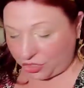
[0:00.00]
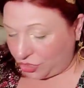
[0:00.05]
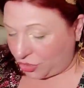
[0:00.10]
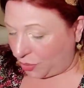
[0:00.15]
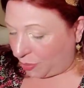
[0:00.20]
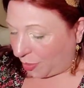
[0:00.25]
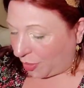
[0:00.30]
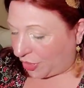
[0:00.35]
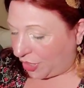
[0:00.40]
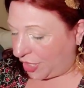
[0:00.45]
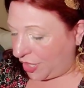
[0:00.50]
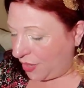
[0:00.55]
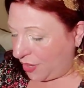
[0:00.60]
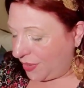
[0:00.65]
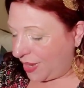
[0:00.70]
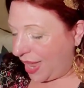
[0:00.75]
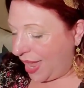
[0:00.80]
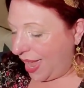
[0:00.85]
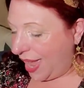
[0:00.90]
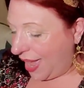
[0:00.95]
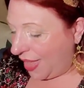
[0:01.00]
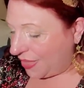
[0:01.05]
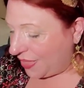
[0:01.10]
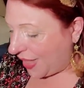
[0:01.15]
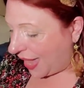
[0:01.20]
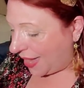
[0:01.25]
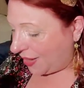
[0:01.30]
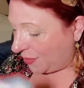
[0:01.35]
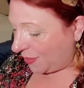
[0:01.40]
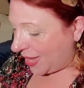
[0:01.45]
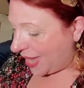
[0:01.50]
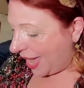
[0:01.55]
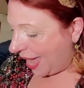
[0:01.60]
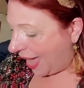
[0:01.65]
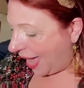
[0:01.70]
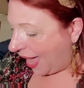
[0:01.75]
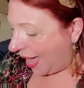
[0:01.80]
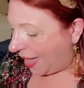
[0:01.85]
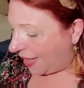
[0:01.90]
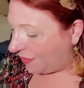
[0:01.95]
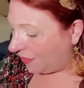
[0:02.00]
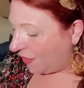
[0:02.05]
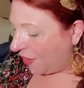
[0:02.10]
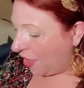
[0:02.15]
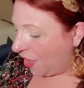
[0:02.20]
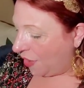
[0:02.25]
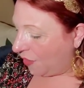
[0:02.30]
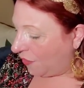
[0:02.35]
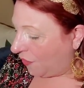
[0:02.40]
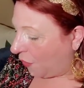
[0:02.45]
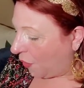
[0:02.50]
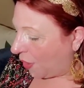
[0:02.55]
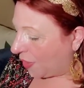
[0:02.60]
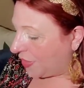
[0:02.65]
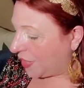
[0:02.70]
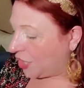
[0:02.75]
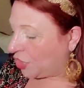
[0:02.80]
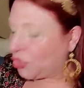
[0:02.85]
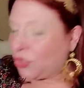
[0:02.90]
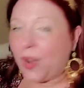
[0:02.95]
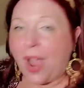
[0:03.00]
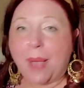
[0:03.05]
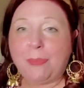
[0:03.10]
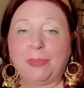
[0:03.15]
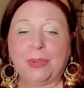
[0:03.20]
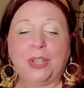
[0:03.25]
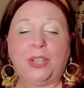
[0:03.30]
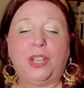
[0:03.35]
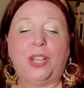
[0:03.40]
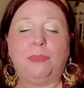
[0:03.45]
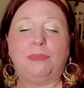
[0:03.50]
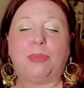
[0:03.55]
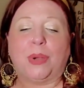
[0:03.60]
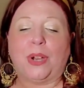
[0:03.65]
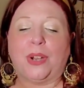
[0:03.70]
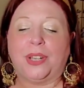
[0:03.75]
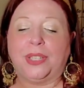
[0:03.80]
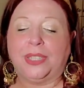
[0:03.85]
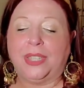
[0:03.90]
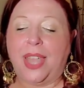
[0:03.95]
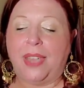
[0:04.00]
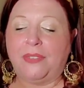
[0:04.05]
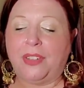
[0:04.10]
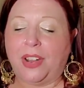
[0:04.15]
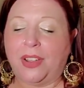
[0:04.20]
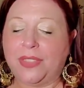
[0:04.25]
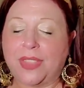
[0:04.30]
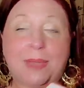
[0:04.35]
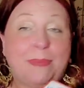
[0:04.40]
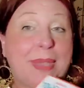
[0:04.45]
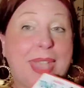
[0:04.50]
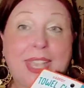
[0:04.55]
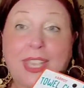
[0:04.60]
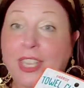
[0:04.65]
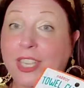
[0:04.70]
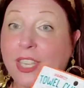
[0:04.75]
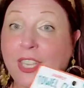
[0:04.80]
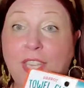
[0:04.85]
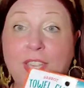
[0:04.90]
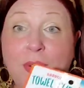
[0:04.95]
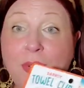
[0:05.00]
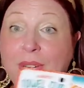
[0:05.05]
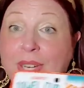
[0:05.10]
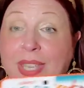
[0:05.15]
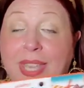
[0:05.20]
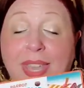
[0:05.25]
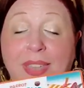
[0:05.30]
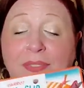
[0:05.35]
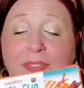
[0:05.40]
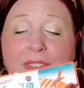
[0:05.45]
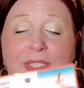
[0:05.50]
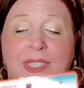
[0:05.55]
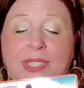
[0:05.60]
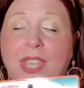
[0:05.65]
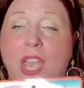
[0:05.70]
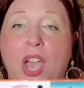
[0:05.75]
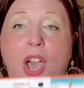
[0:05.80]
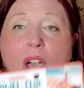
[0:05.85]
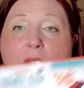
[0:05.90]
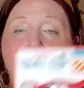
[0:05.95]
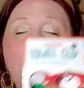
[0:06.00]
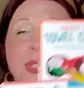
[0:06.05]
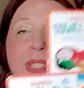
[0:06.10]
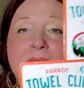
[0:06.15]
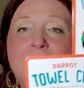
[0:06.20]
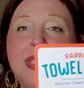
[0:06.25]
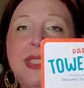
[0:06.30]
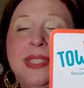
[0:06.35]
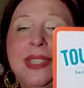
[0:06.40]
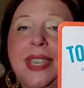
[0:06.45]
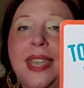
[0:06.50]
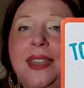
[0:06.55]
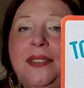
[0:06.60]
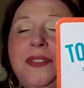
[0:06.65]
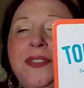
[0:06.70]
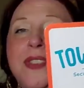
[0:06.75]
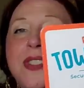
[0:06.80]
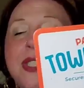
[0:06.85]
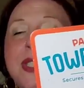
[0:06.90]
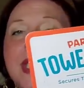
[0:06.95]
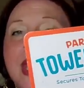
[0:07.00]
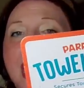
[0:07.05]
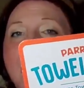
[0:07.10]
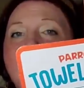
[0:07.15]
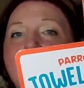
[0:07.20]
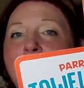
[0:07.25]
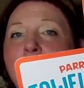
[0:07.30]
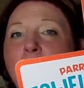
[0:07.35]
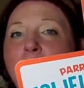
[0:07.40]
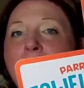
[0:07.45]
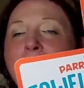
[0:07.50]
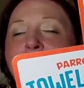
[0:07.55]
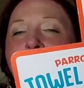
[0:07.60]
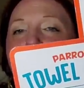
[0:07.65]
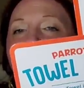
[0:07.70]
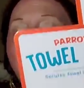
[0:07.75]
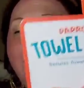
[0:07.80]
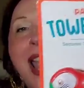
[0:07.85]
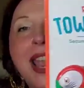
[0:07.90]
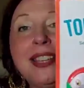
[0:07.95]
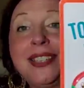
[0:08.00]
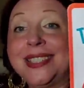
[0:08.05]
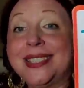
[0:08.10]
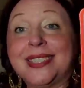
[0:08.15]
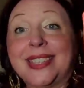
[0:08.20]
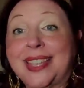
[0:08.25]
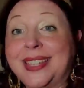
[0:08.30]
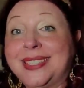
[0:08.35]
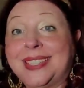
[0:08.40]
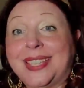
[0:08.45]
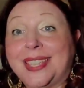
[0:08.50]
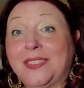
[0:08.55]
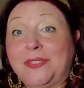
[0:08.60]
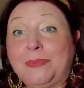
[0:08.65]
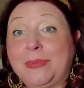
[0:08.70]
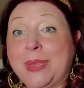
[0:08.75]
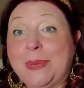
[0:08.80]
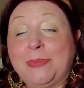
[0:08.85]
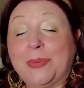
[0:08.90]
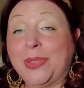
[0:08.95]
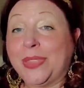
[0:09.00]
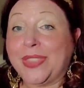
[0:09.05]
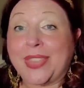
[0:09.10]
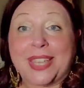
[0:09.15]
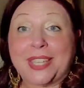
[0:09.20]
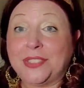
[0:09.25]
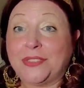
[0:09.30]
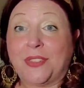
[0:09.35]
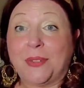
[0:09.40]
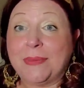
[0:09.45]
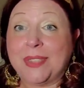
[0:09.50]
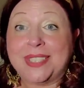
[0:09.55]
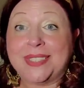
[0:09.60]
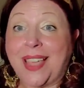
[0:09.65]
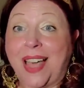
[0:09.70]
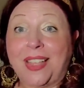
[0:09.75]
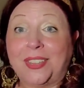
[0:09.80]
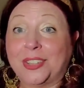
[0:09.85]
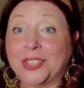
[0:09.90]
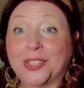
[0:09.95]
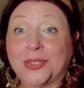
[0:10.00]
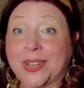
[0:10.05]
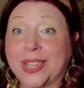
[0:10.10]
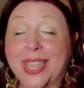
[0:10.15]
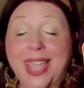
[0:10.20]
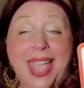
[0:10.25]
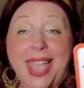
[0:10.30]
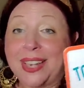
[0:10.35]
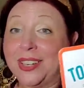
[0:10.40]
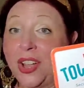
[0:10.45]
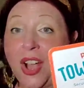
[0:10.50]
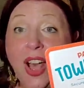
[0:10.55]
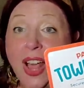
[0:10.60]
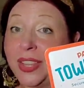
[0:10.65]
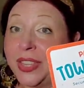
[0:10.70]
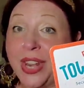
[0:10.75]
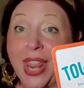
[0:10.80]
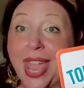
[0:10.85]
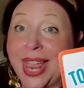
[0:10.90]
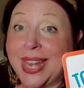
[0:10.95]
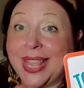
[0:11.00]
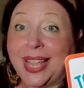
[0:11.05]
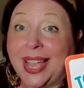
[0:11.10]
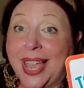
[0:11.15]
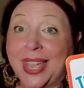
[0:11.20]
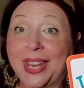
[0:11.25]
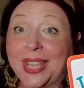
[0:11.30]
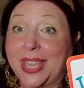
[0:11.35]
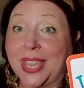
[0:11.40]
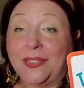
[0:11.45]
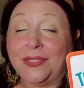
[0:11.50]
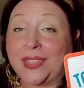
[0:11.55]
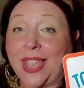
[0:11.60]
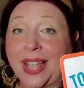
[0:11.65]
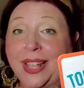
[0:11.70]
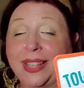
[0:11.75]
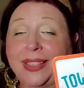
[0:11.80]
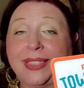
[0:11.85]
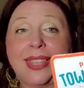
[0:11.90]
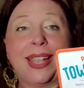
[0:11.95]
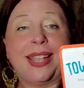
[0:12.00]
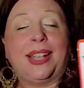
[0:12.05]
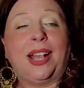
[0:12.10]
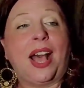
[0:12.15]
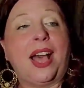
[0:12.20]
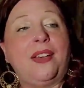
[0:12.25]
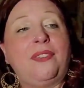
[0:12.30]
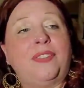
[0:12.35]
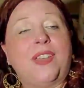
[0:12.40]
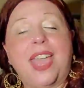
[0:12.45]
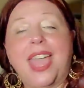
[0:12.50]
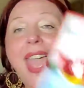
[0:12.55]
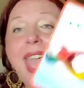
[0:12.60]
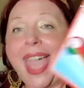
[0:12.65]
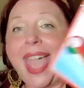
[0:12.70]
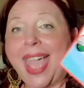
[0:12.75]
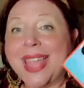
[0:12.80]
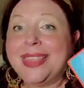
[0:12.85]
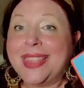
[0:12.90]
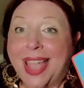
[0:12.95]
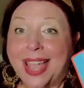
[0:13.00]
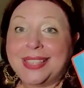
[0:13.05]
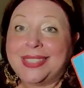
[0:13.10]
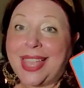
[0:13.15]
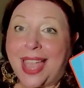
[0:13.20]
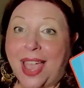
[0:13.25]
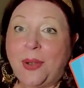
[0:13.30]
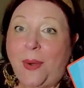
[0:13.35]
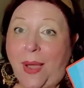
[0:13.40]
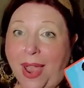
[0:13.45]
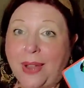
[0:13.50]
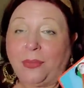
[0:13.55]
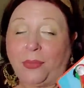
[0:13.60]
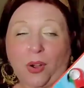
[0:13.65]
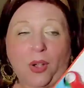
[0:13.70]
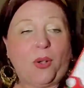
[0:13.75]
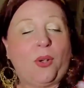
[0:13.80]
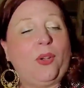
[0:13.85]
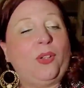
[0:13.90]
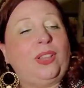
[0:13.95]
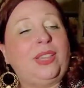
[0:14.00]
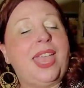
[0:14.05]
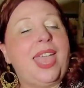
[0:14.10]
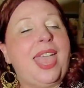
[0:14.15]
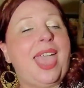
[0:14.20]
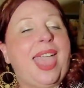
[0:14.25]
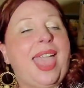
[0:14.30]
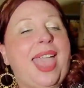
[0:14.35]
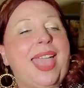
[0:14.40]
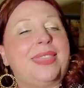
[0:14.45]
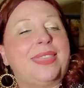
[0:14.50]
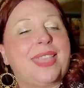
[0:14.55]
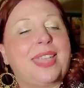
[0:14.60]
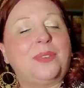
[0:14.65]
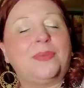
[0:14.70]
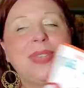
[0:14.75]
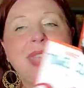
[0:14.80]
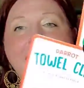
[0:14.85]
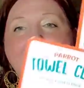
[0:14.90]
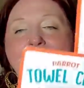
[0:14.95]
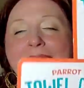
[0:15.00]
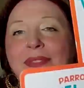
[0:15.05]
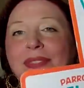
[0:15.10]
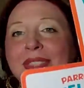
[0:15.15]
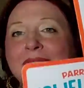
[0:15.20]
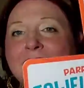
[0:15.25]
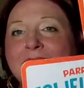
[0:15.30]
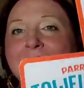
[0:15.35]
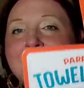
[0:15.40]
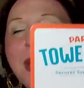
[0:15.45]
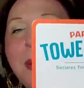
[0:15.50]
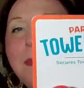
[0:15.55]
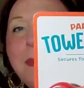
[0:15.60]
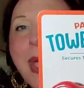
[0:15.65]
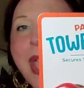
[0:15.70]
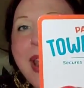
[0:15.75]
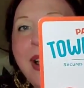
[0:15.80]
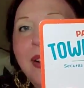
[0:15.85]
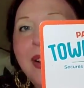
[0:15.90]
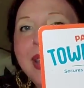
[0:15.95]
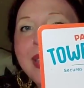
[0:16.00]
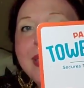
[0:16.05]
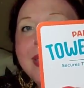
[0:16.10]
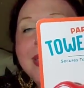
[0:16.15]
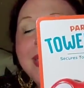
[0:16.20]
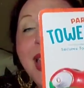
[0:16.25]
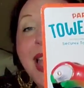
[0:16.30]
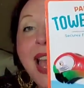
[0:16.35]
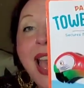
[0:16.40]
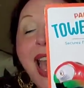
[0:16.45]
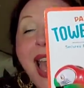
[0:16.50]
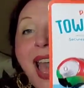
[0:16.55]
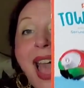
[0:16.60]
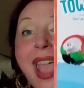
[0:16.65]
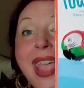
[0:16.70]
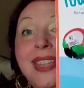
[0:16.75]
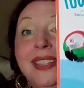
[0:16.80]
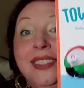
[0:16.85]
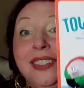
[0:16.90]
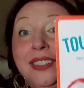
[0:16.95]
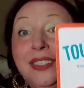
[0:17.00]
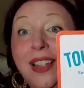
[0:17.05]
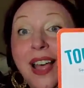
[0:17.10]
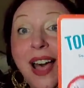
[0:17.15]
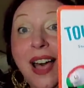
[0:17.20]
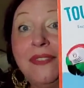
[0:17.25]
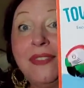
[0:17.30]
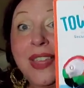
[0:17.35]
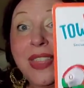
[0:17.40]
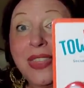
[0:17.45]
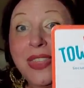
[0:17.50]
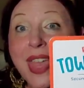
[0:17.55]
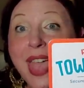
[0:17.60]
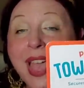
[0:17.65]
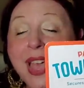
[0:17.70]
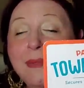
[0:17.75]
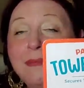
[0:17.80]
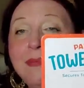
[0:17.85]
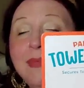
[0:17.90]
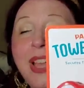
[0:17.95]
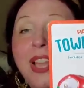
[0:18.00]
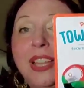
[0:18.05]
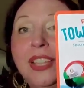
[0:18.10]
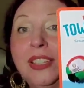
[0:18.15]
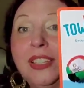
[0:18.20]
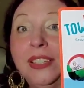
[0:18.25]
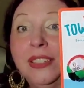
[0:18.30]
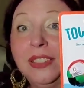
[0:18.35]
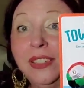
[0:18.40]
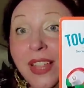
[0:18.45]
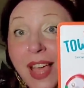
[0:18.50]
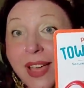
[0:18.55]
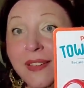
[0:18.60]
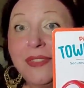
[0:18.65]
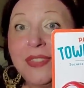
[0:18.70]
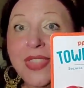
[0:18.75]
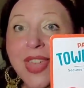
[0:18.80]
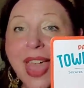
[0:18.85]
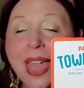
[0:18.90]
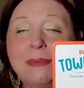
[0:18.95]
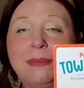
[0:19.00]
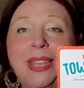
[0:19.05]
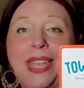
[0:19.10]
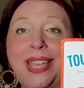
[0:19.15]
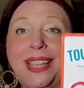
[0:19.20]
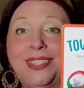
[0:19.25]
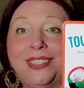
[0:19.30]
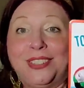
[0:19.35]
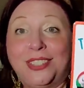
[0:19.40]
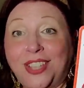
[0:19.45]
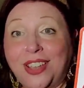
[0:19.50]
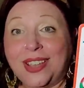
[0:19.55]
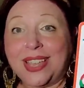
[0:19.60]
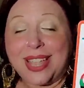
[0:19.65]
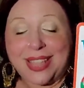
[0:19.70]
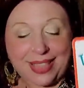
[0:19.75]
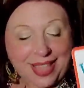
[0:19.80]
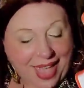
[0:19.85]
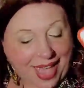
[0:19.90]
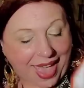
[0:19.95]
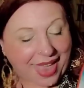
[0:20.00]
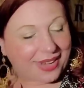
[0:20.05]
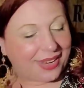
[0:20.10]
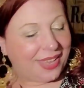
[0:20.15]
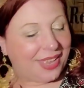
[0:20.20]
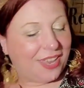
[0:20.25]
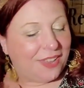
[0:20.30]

super cute. Then we have for the tropical bird lover, they make cute gifts hostess gifts, whatever. I just like to give people things from the Dollar Tree and call it any kind of gift I could think of. And that's how I roll. And then we have these parrots. I love them. Love them. Like, look at that.